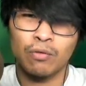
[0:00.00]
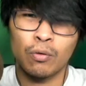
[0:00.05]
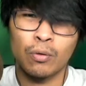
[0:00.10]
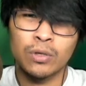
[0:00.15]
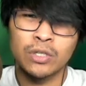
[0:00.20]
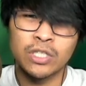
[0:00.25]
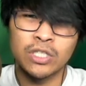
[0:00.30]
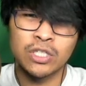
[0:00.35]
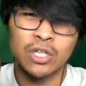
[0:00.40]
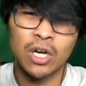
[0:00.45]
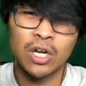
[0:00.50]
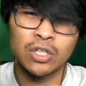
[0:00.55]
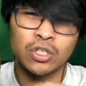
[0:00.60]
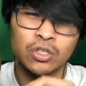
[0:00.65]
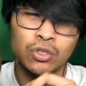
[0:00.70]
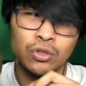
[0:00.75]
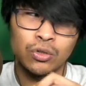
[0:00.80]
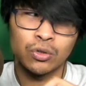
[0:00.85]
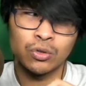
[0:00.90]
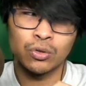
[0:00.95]
force is not
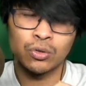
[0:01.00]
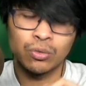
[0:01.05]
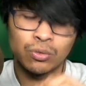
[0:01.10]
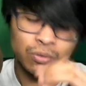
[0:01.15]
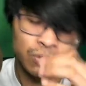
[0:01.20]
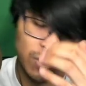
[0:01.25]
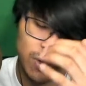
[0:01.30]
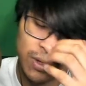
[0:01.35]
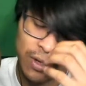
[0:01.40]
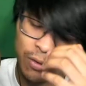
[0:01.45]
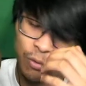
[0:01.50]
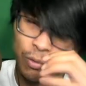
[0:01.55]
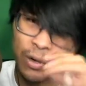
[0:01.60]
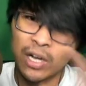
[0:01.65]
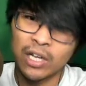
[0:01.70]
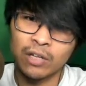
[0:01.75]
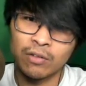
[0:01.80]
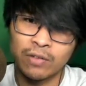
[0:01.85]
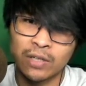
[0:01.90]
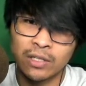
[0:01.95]
too
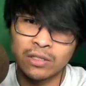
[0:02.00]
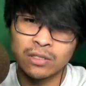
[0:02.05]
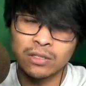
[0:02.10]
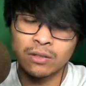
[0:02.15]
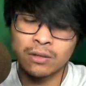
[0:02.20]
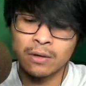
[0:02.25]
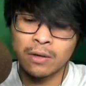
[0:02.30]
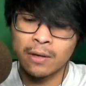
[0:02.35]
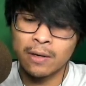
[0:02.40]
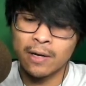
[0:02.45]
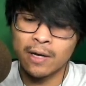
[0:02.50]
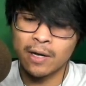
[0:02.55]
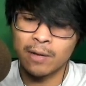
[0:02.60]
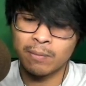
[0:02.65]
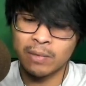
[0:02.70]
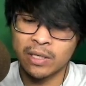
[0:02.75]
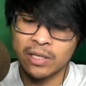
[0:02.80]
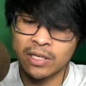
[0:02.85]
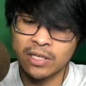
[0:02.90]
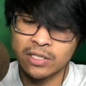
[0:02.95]
relevant
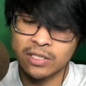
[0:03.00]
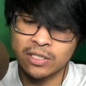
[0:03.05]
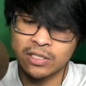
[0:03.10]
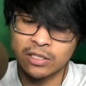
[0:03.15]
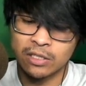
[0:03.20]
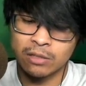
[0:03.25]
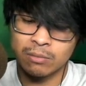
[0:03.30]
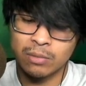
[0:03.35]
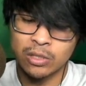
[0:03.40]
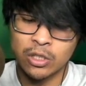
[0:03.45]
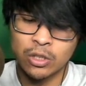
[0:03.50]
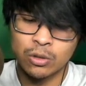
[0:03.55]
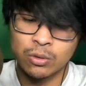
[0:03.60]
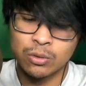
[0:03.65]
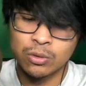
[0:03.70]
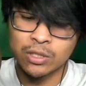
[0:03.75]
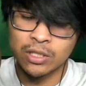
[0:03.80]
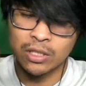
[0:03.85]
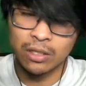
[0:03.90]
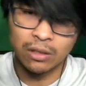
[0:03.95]
because it's going to be
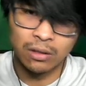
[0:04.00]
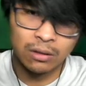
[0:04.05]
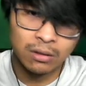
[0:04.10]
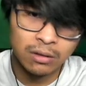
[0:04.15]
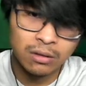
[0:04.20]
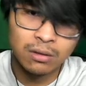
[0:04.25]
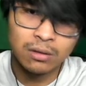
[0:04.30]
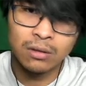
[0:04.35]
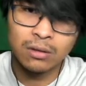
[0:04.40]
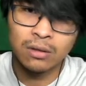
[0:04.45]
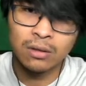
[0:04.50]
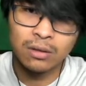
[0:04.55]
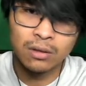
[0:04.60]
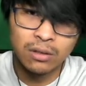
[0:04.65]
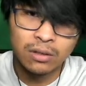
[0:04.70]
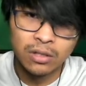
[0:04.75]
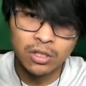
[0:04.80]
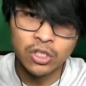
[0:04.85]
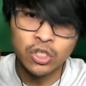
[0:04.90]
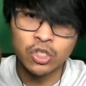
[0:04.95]
using
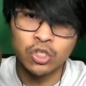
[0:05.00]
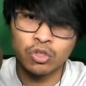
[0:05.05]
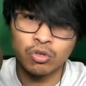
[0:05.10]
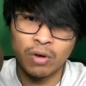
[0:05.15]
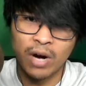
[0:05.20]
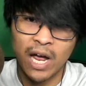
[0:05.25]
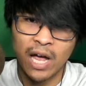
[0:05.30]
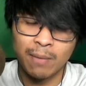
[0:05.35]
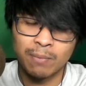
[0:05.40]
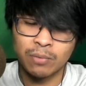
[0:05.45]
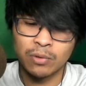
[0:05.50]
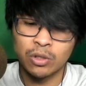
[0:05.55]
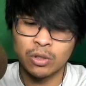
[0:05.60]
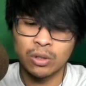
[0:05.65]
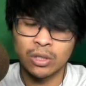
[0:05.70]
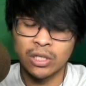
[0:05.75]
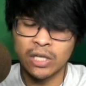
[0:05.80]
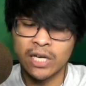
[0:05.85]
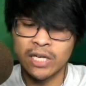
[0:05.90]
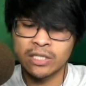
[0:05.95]
the strap,
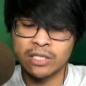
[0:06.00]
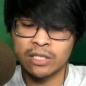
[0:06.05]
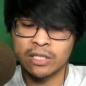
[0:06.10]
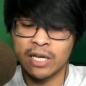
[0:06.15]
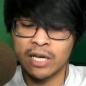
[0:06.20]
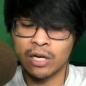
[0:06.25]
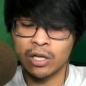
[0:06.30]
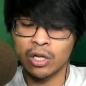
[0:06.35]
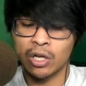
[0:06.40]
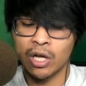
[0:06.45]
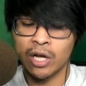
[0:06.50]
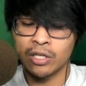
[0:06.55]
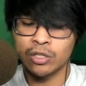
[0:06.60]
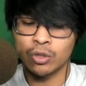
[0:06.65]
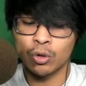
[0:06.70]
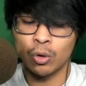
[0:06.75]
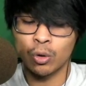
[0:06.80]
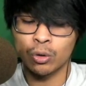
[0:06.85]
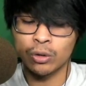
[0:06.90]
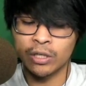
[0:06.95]
utilizing that a lot
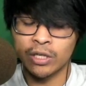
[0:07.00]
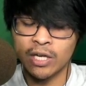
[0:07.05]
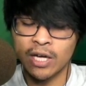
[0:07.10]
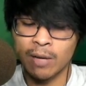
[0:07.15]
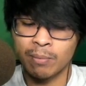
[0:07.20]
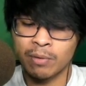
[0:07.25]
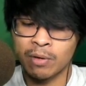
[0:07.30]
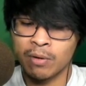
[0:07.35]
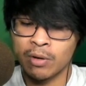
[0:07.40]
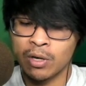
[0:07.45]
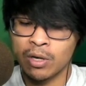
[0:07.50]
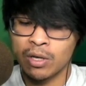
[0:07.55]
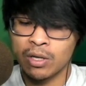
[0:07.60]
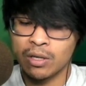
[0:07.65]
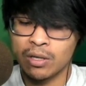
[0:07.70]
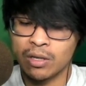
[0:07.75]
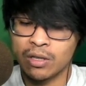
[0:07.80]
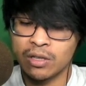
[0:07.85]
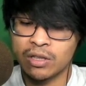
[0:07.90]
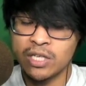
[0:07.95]
to hold it up.
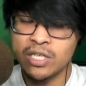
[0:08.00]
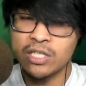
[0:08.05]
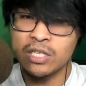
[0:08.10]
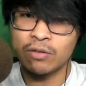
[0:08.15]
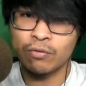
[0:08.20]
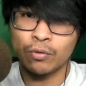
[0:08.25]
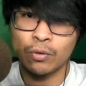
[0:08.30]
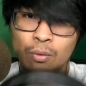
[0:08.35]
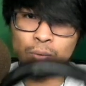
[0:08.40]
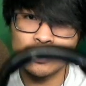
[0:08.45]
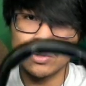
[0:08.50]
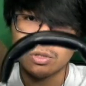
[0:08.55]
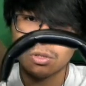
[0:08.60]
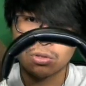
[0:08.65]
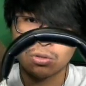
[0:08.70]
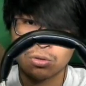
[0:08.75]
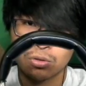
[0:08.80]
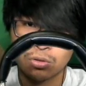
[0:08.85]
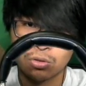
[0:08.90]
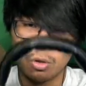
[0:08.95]
These headphones
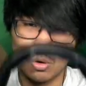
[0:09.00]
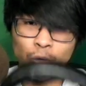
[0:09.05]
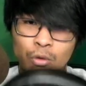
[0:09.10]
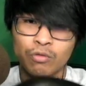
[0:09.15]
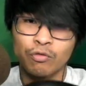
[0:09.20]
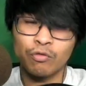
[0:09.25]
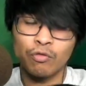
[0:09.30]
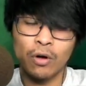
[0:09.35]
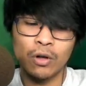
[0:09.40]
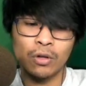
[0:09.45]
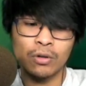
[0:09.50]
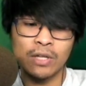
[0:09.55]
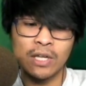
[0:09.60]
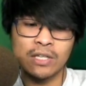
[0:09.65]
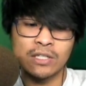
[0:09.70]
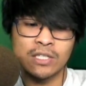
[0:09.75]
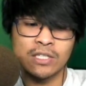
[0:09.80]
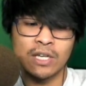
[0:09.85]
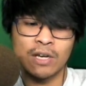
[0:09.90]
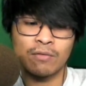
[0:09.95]
don't follow
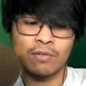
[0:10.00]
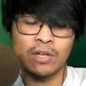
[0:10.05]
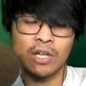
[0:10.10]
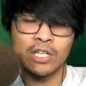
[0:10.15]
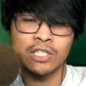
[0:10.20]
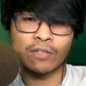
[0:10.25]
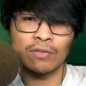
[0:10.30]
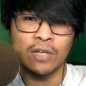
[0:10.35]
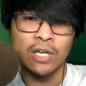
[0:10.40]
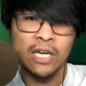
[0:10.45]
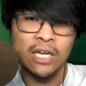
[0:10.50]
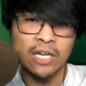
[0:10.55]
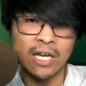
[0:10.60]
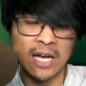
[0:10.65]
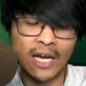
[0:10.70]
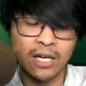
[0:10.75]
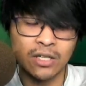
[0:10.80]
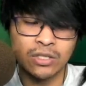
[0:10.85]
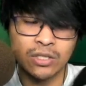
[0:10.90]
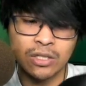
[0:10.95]
that design philosophy. It
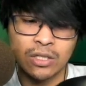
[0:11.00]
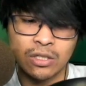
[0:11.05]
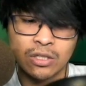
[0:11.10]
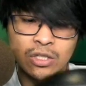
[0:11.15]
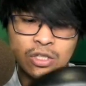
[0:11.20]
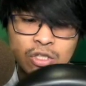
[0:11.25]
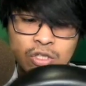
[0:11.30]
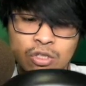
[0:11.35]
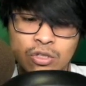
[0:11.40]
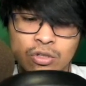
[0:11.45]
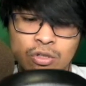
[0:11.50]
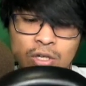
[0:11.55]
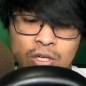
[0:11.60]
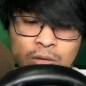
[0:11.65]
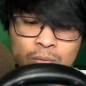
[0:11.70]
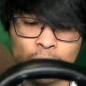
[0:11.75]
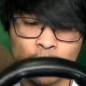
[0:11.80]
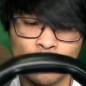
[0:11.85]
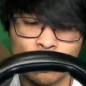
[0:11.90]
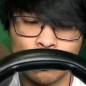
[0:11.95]
actually does
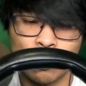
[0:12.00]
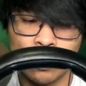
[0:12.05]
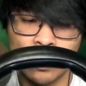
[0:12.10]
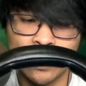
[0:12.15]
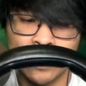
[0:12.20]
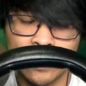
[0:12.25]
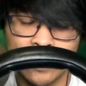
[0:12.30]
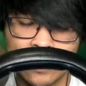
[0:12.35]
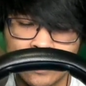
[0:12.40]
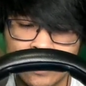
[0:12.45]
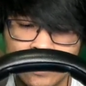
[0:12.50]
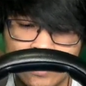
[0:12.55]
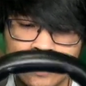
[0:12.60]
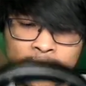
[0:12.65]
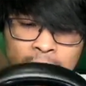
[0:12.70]
require